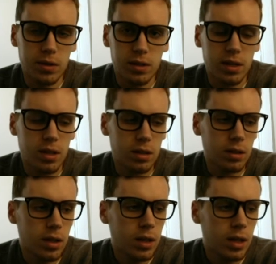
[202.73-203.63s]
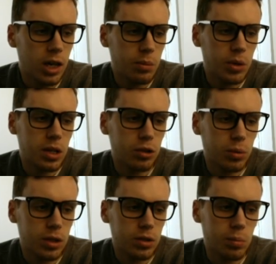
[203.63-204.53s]
16, and we get a
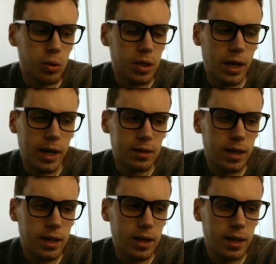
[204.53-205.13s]
22.9.